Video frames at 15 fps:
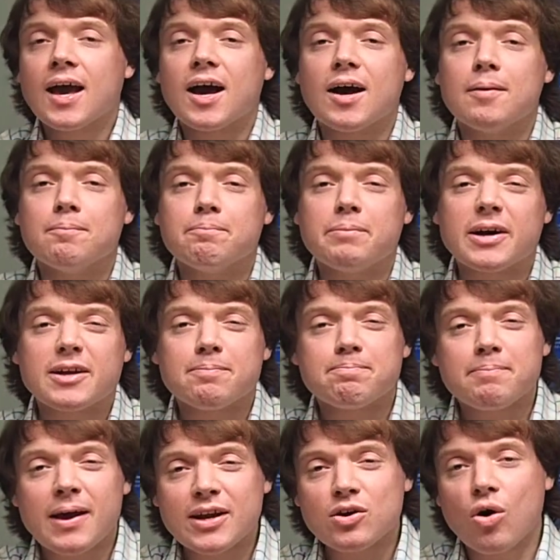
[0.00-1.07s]
but it
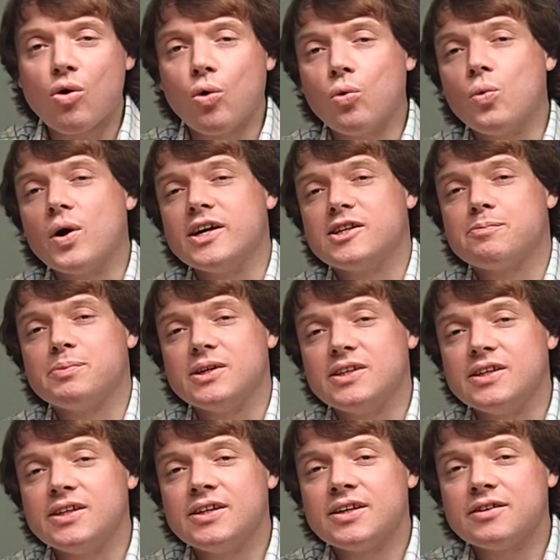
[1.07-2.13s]
may not always
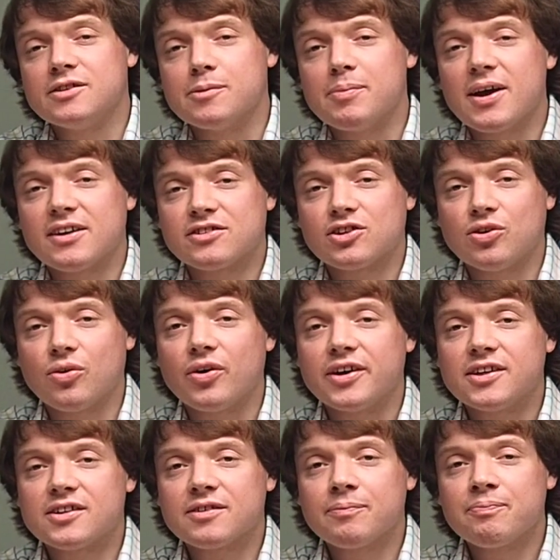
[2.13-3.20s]
be the best
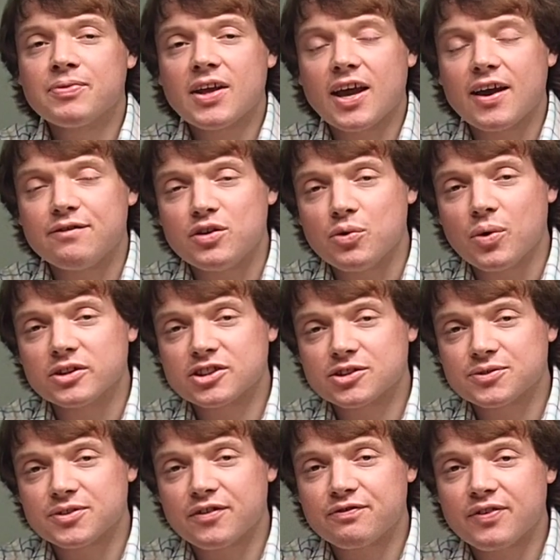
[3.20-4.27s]
choice. If you want to
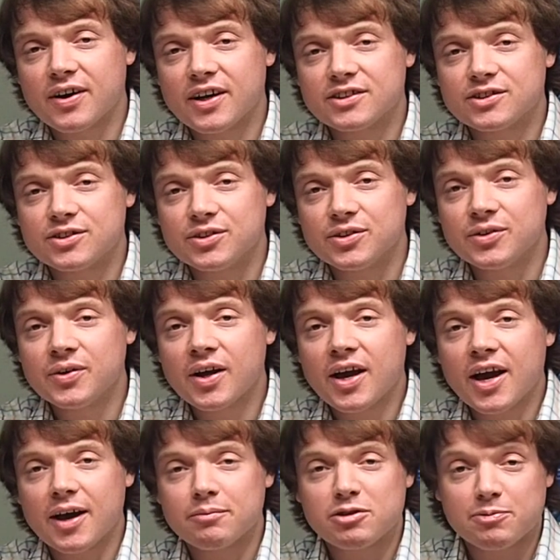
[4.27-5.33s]
refer to
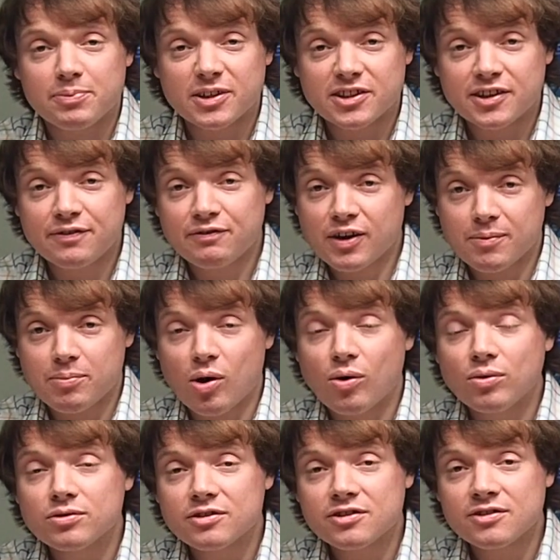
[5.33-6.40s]
specific
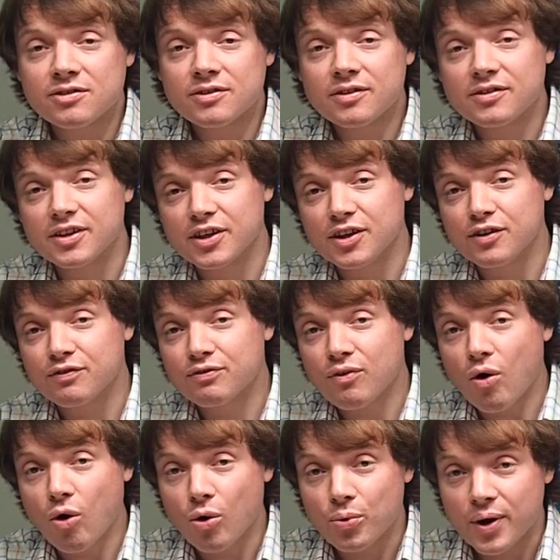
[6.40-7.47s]
bolts that you've
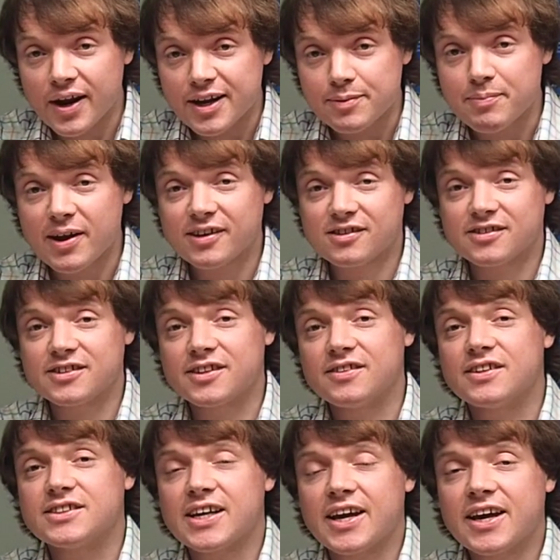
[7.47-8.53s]
already mentioned in the
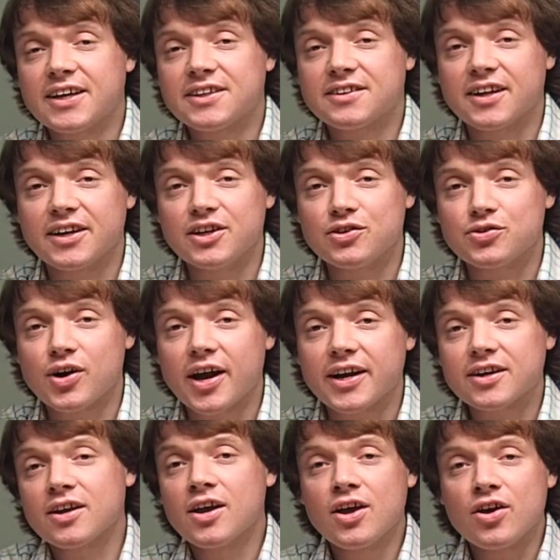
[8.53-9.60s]
text, then you'd write,
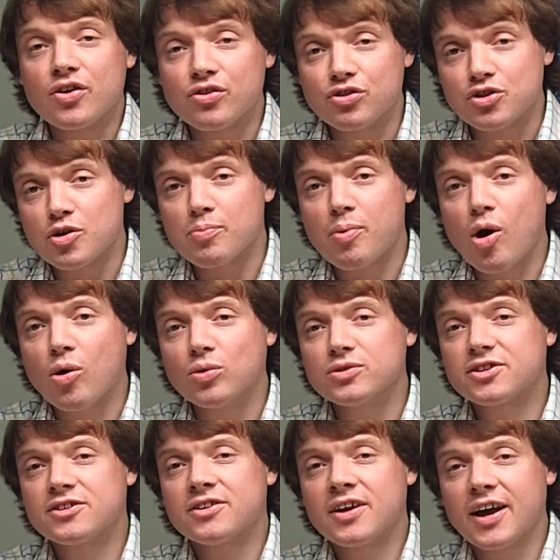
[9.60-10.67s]
the
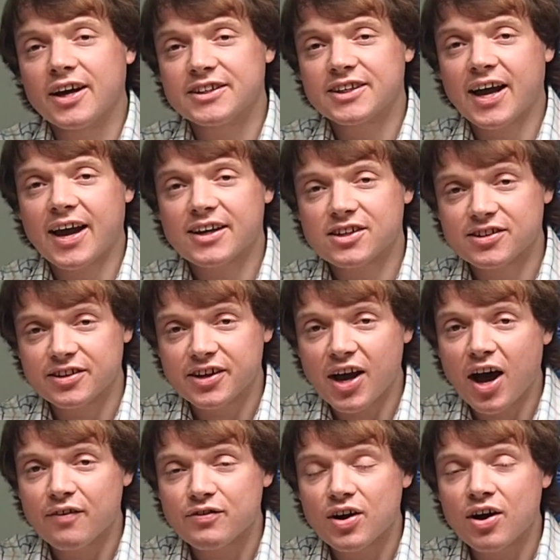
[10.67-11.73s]
bolts attach the
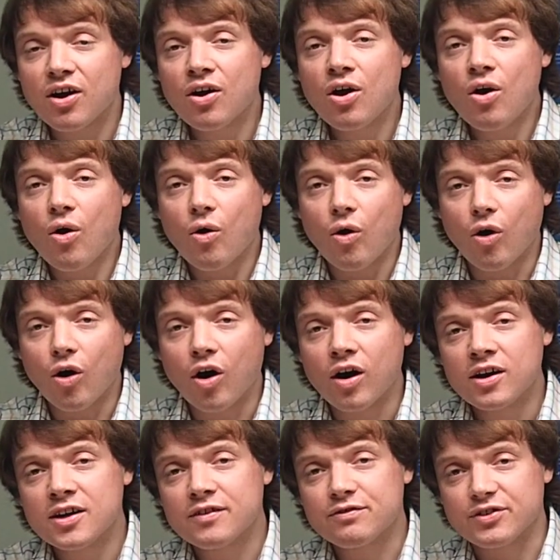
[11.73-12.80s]
cover,
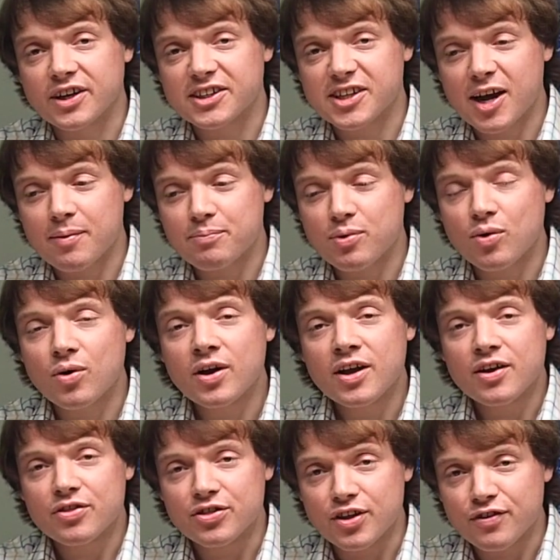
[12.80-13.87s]
or, for example,
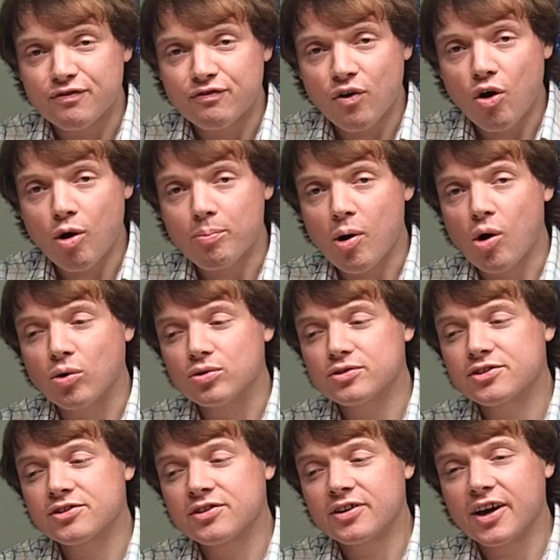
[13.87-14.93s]
the 4
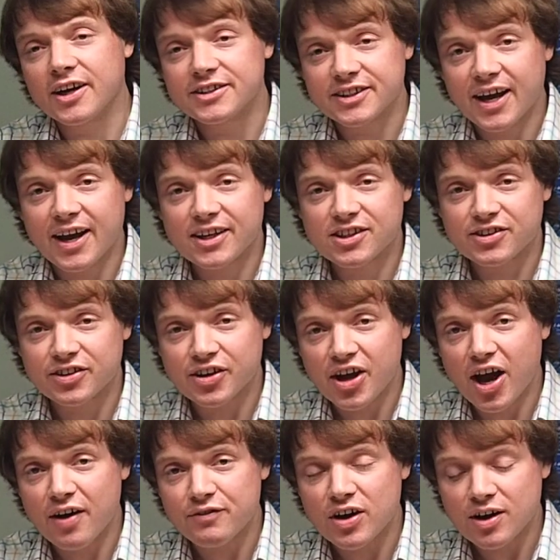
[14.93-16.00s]
bolts attach the
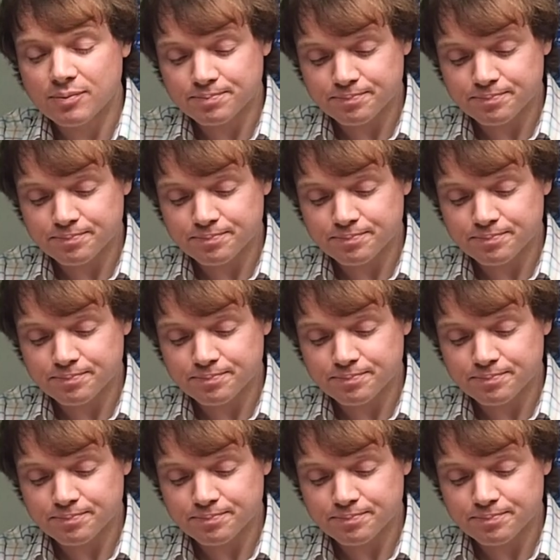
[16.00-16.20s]
cover.